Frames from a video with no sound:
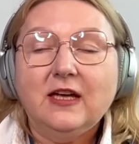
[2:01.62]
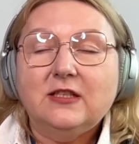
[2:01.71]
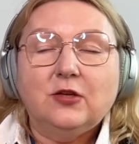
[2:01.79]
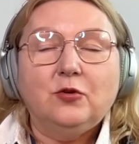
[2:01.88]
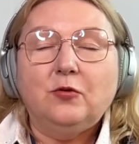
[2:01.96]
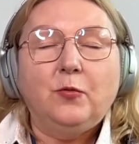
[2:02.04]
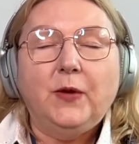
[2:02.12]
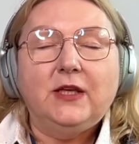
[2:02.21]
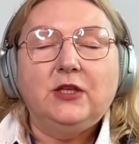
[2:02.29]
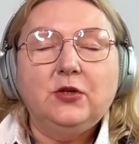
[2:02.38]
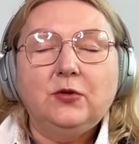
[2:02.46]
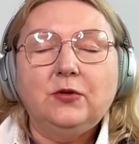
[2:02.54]
So we
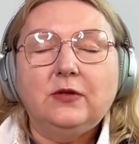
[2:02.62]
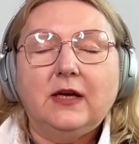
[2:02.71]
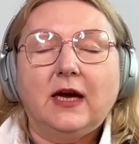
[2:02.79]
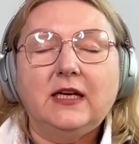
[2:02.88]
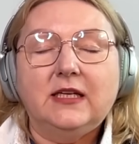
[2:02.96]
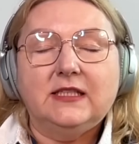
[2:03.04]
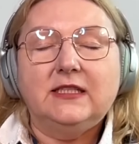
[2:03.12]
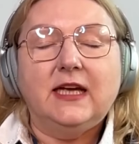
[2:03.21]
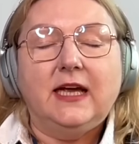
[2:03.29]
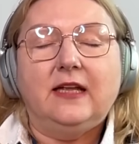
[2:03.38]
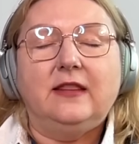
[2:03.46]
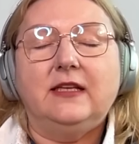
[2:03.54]
do
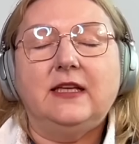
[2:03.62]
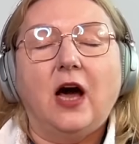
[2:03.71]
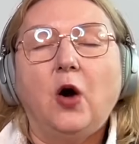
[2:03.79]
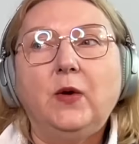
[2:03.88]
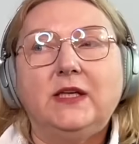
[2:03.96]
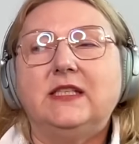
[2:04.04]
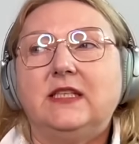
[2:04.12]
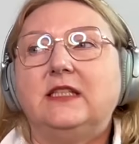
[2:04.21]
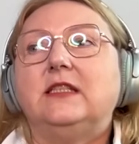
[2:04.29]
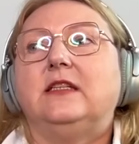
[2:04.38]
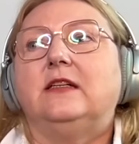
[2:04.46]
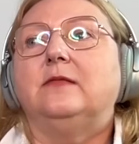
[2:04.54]
understand that our
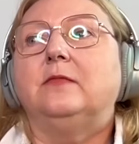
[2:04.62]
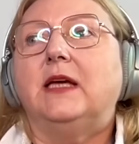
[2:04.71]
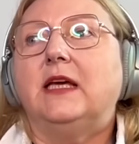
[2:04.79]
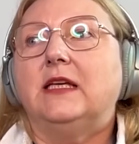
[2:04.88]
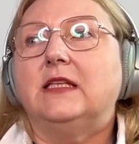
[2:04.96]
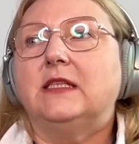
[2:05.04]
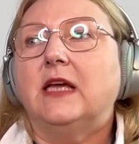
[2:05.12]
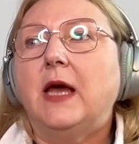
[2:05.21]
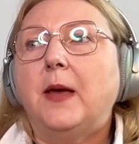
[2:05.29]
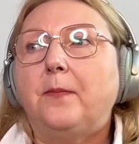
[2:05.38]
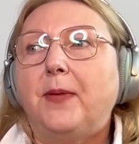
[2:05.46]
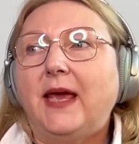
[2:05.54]
system is
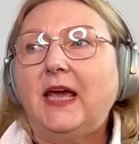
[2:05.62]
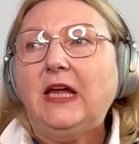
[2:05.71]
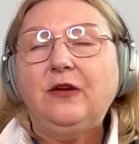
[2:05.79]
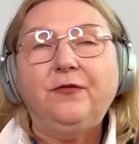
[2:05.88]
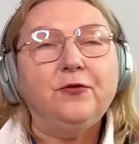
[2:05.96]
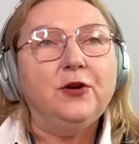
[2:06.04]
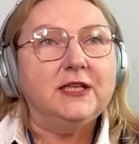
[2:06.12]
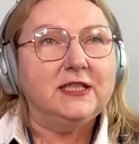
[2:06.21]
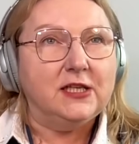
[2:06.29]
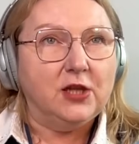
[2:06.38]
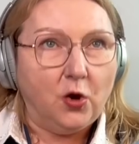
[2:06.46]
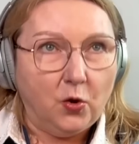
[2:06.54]
painfully
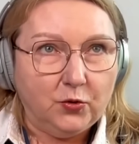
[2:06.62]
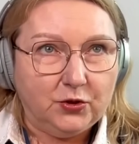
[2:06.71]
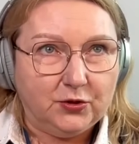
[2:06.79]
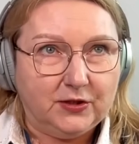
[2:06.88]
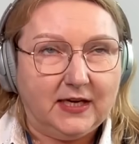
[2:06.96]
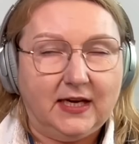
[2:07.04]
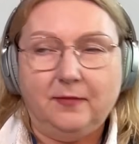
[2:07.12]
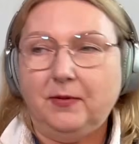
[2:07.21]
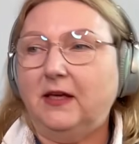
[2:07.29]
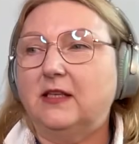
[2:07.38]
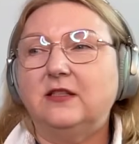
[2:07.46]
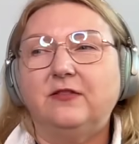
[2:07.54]
slow today
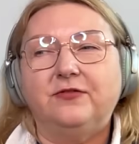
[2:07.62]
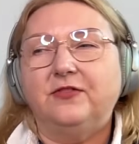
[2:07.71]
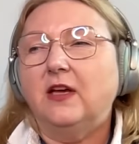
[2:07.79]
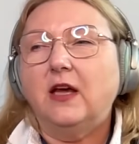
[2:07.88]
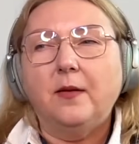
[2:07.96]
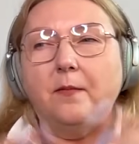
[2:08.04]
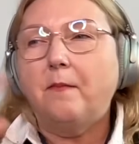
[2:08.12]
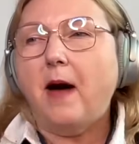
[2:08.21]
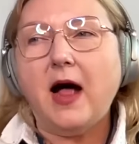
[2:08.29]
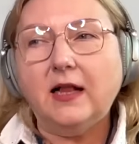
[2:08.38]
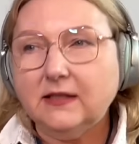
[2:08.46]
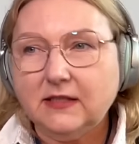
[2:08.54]
because of
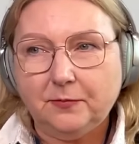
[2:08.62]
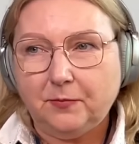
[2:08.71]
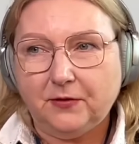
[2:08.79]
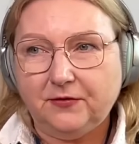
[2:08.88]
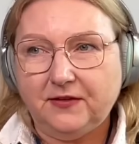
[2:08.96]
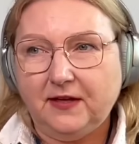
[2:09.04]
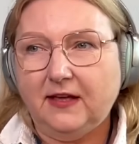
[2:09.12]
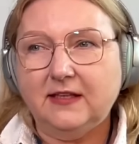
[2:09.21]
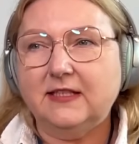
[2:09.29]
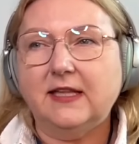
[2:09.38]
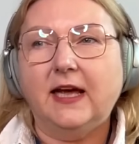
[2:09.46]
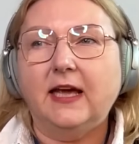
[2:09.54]
multiple
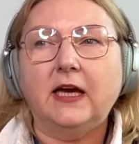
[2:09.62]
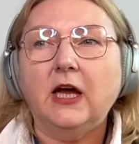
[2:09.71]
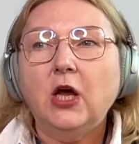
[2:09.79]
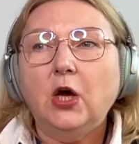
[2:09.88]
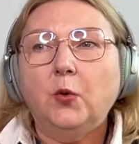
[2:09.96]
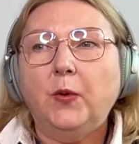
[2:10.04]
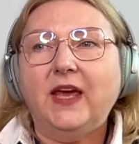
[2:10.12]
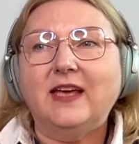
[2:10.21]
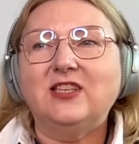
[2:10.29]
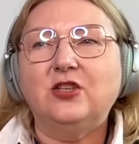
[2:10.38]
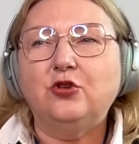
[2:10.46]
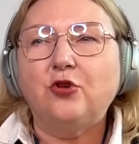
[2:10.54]
things, like we are
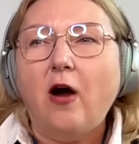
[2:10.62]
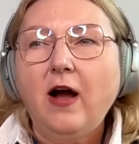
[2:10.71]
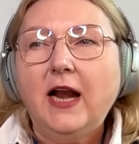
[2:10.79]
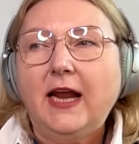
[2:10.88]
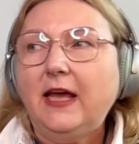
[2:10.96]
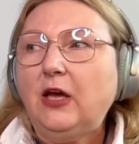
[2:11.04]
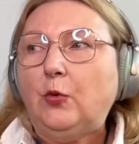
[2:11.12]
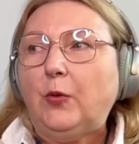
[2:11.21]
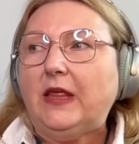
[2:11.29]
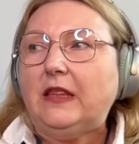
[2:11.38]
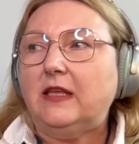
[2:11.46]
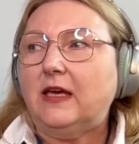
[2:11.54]
struggling
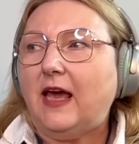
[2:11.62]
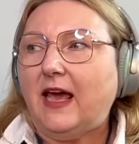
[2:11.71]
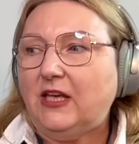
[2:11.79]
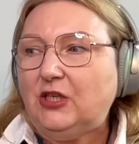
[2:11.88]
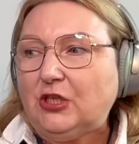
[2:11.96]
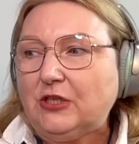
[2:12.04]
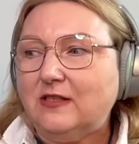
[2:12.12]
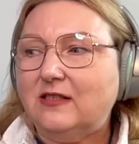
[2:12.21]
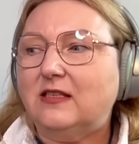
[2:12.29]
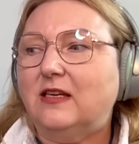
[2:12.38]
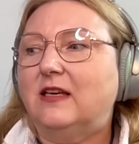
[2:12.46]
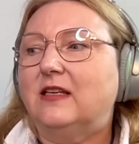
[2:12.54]
with the
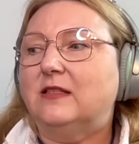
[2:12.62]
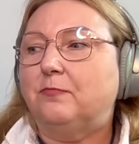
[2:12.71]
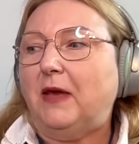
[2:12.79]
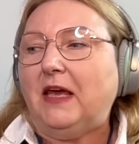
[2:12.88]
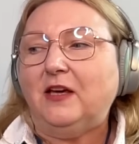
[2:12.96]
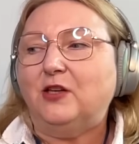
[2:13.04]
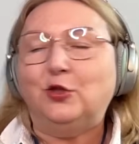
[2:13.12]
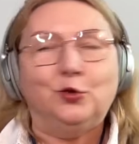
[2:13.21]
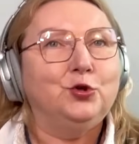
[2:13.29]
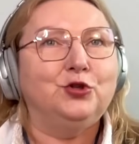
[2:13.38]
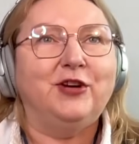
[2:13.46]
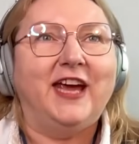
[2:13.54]
agencies being too
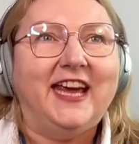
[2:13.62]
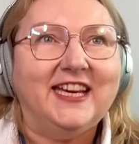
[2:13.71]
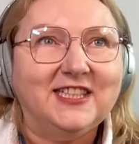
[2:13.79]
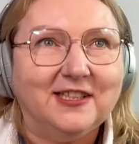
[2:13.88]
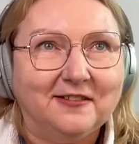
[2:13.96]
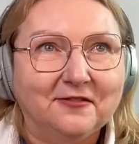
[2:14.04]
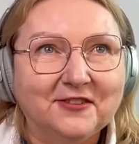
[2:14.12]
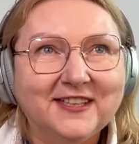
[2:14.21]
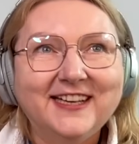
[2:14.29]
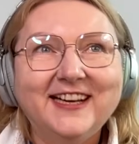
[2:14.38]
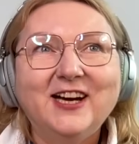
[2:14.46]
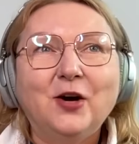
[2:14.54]
creative,
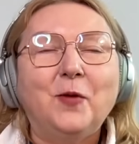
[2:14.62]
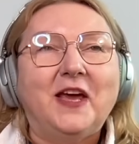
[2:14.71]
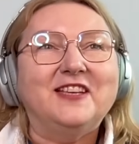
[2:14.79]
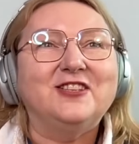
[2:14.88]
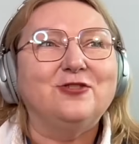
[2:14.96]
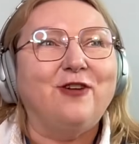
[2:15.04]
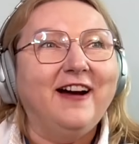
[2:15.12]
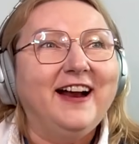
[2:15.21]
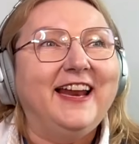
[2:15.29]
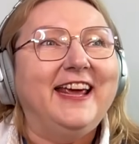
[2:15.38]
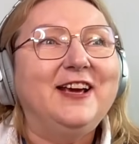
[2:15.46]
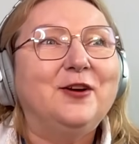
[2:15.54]
we are
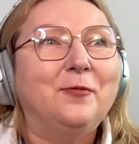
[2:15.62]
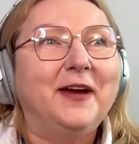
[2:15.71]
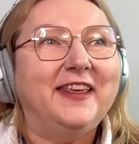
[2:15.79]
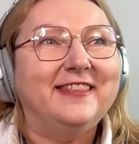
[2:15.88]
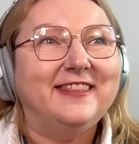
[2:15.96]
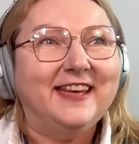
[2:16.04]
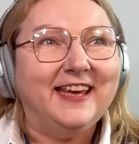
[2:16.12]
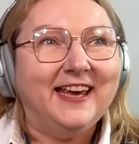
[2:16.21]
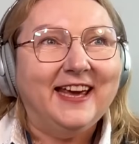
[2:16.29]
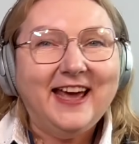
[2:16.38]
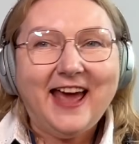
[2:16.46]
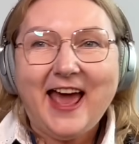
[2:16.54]
struggling with the
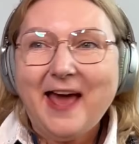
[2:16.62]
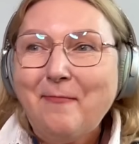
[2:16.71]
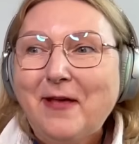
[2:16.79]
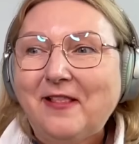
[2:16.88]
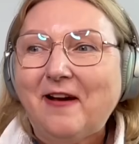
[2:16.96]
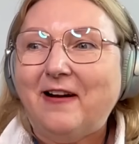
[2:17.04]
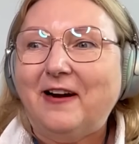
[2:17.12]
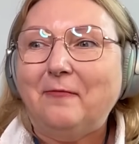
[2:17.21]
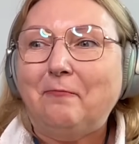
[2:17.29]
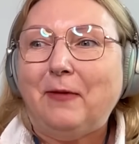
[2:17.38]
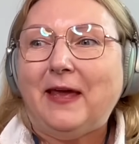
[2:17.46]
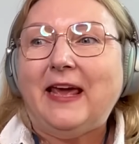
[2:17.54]
MLR
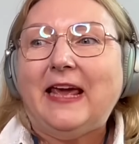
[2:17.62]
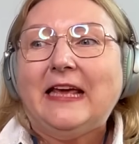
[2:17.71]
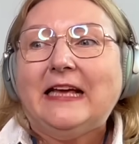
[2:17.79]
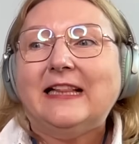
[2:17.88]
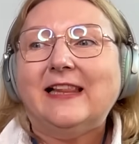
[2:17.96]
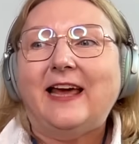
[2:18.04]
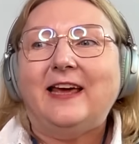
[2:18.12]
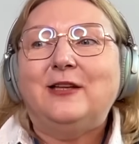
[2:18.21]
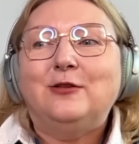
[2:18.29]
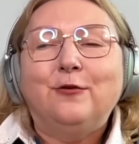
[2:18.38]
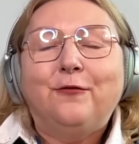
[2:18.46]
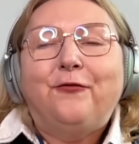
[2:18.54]
being like
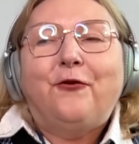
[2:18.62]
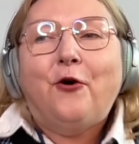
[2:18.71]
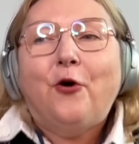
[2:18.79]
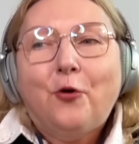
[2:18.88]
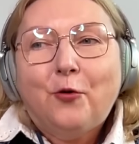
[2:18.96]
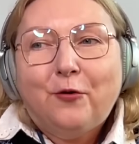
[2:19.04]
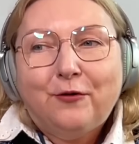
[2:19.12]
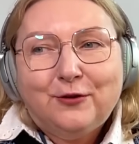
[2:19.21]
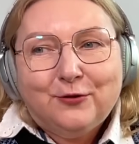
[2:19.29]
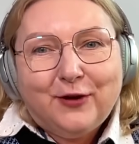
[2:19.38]
too thorough to